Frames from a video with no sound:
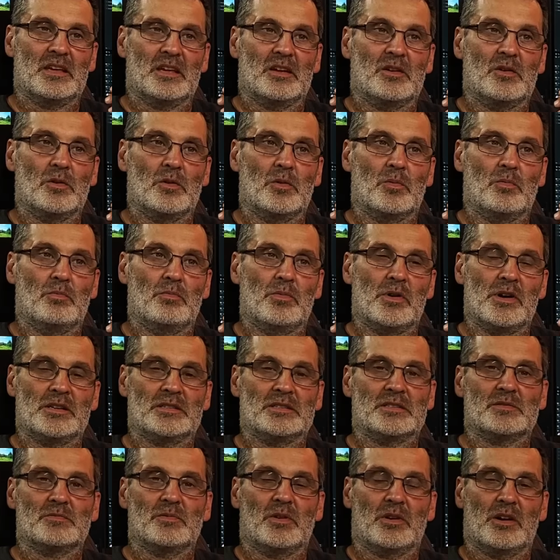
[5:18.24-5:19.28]
they go
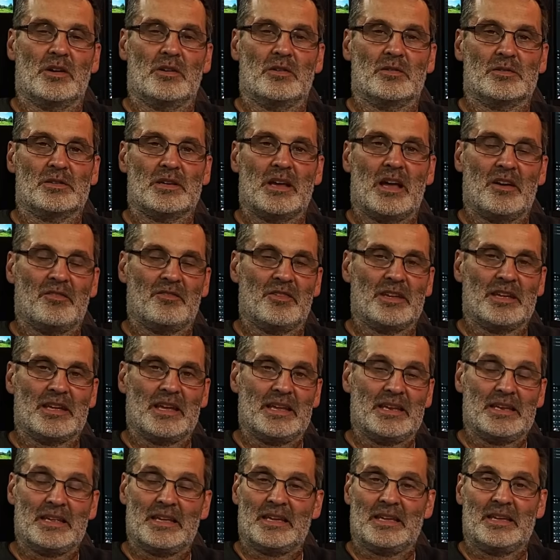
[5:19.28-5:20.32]
months without having
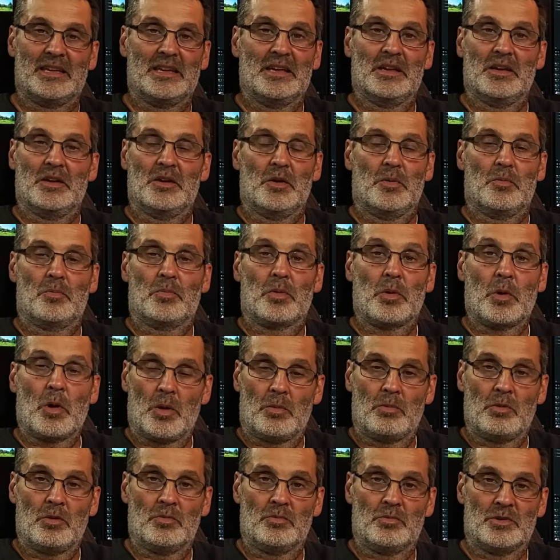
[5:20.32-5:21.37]
any
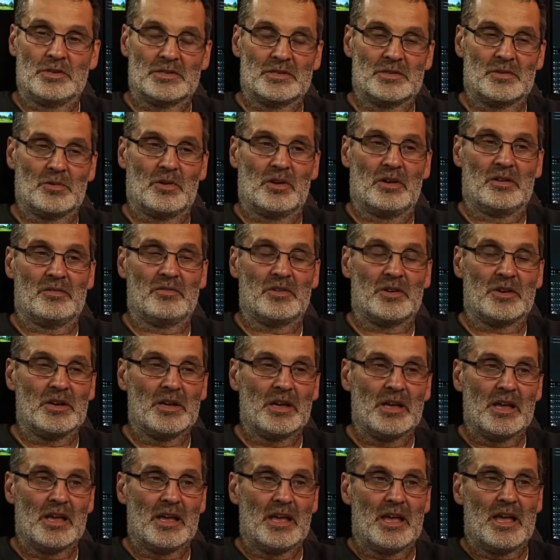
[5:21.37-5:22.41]
problem whatsoever.
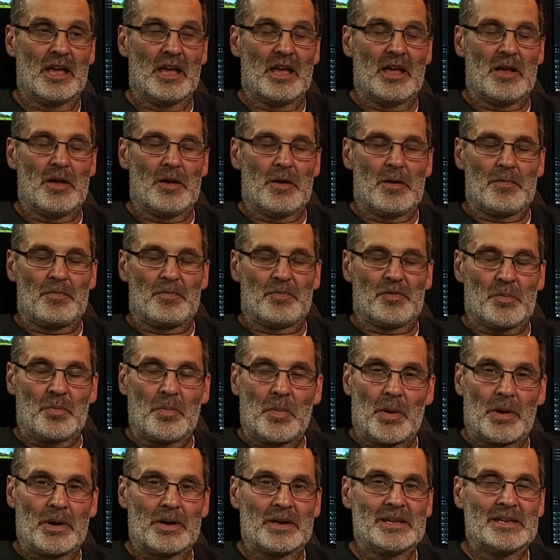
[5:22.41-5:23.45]
The
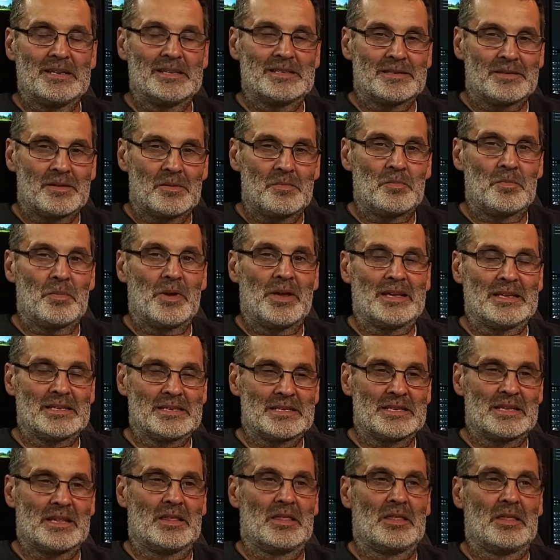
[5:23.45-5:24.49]
body is an
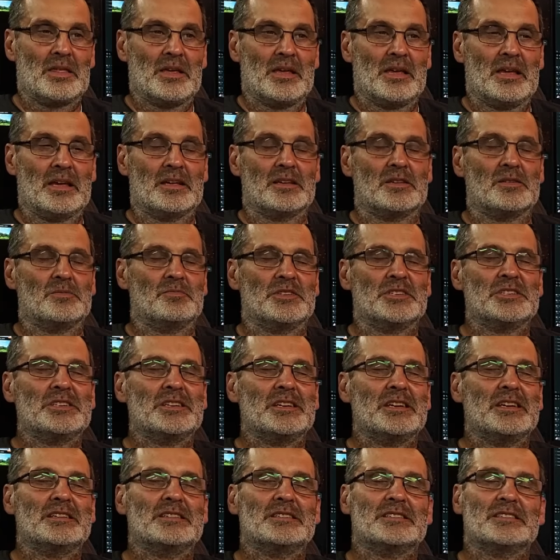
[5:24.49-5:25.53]
amazing thing. The
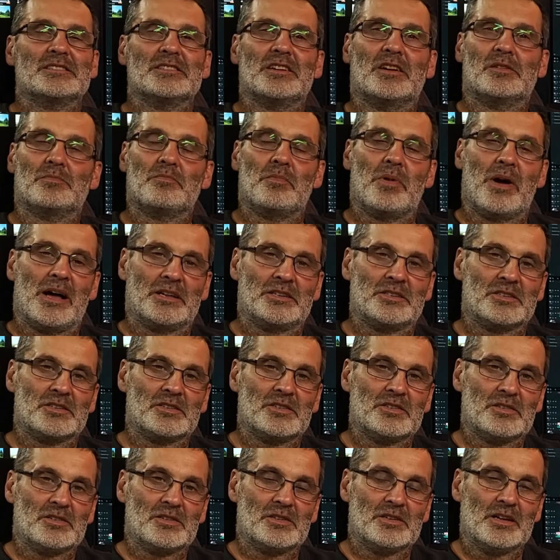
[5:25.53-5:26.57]
machine is not
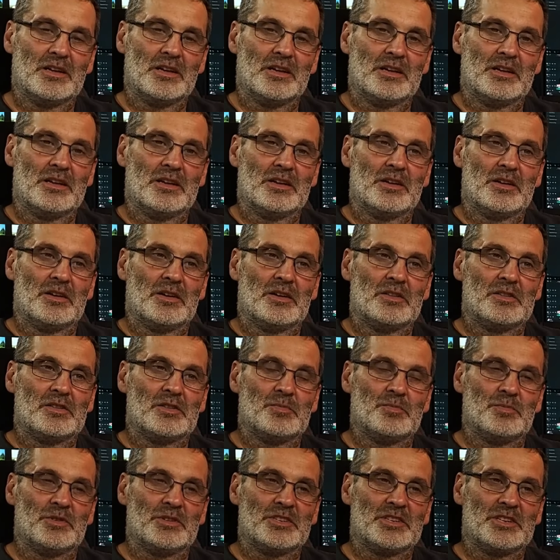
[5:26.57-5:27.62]
magical.
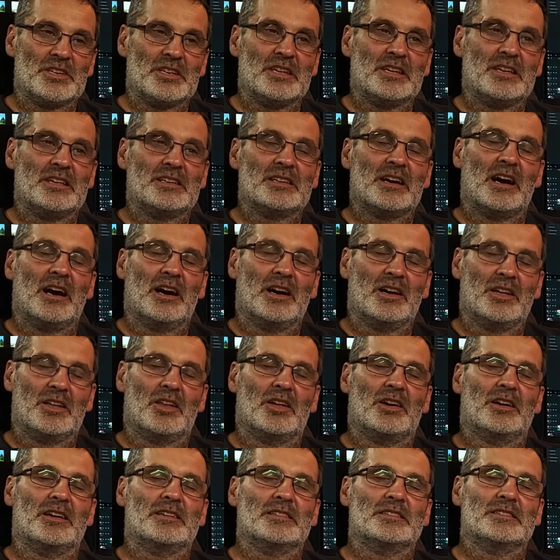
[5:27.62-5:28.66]
The machine
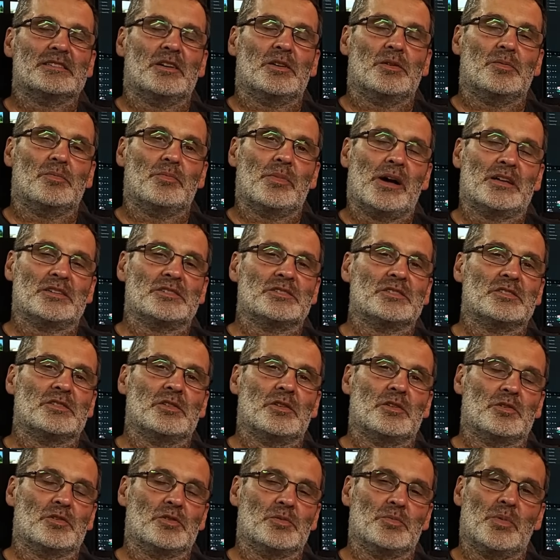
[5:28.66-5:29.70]
highlights how
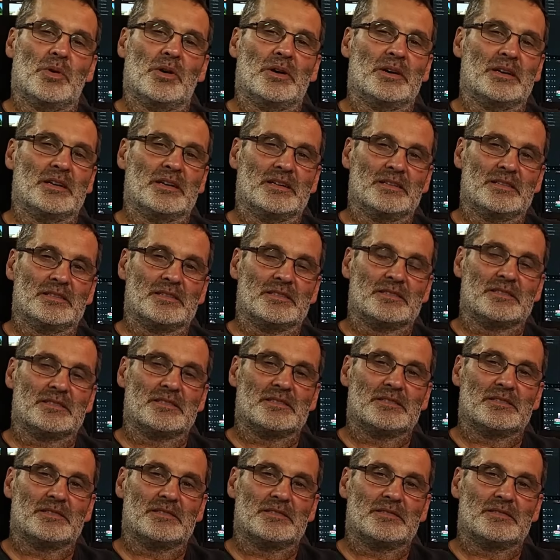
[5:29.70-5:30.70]
magical your body is.